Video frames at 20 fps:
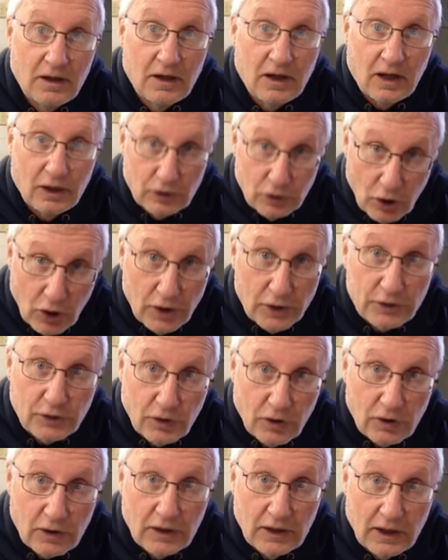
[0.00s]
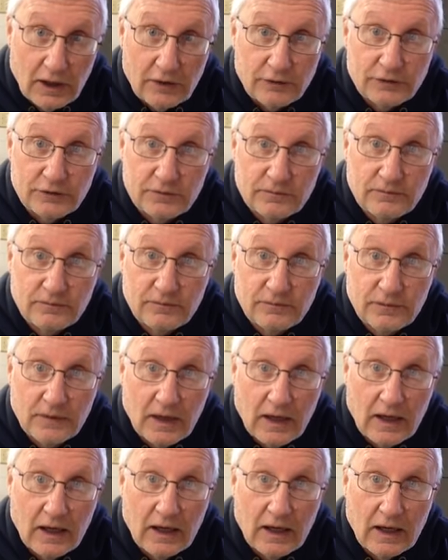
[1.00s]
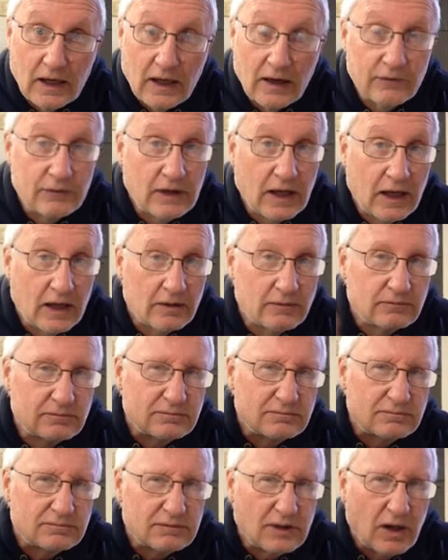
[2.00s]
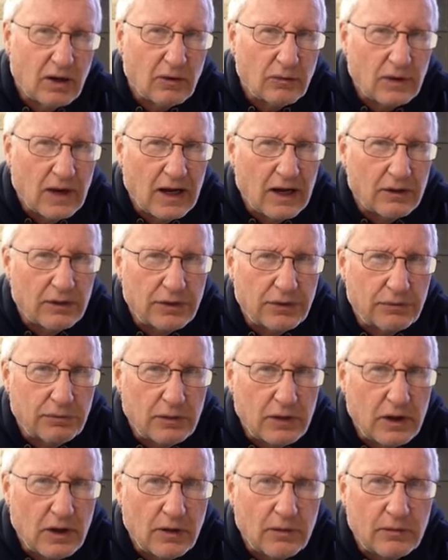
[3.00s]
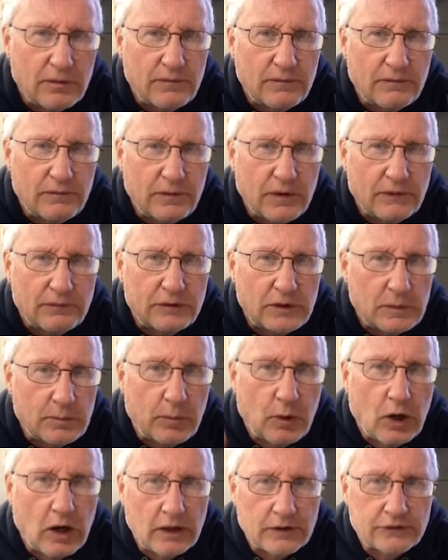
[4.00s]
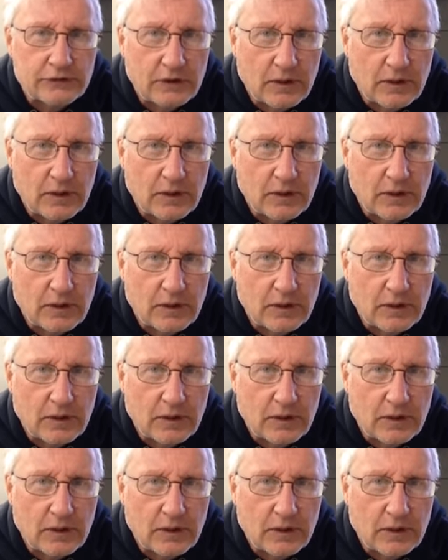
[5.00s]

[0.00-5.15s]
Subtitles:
a lot of cook kits. I've got around 350 pots